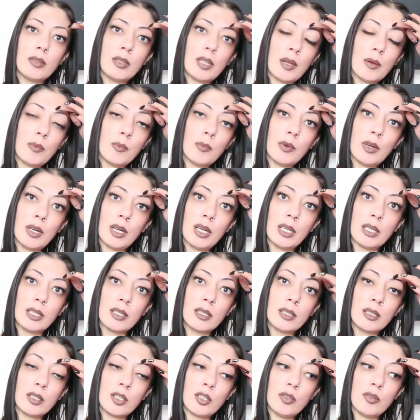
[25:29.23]
to them
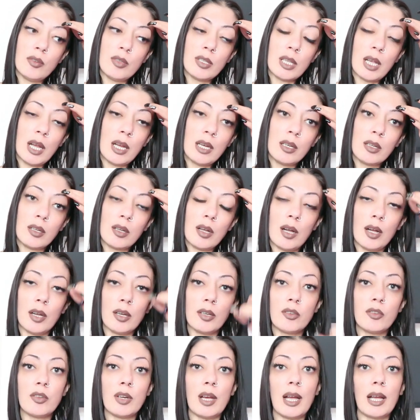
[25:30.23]
was, you signed a
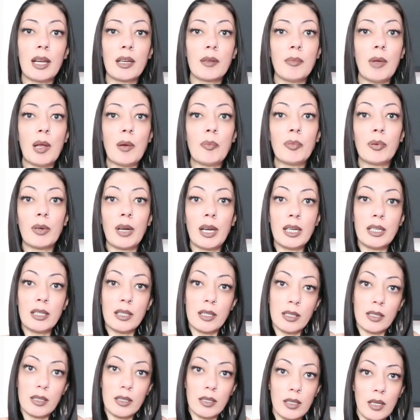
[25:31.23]
contract, my
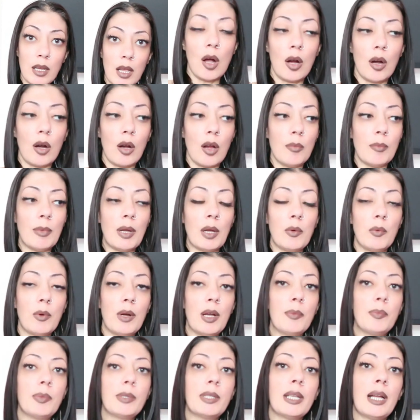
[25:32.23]
prices are on my
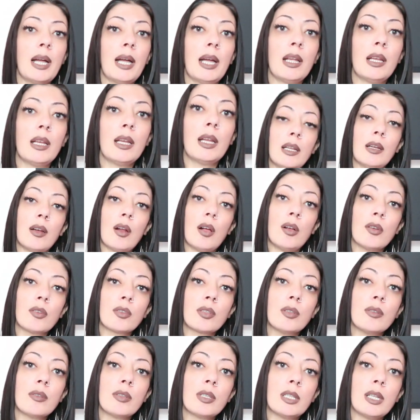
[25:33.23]
website and it
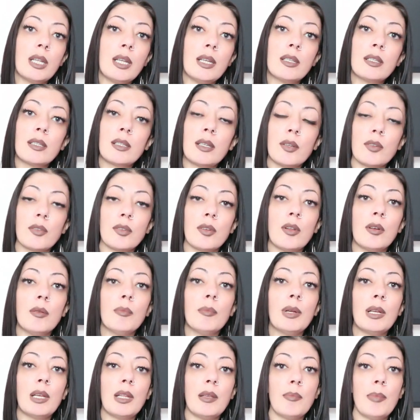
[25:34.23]
also states there's no
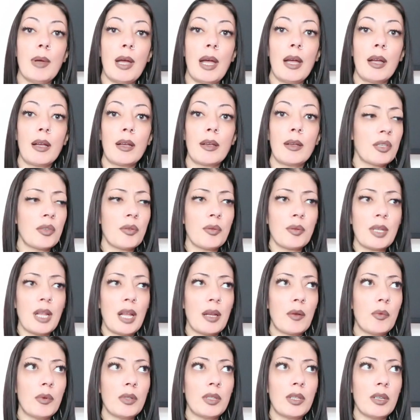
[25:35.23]
money back. This was
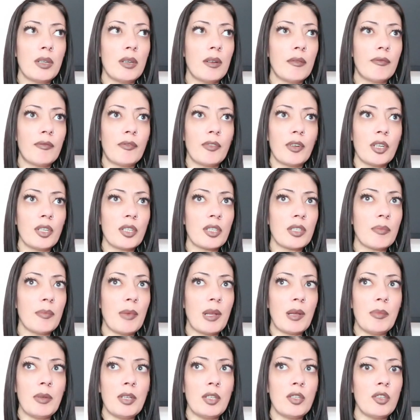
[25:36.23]
like within the first
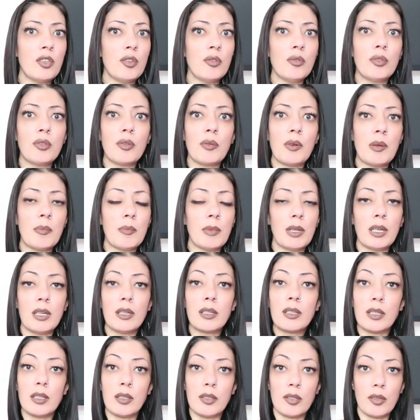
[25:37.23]
maybe two, three
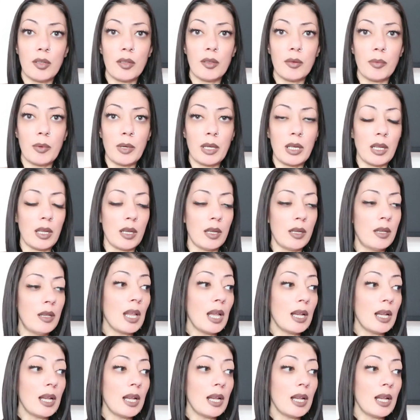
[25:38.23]
minutes into the reading.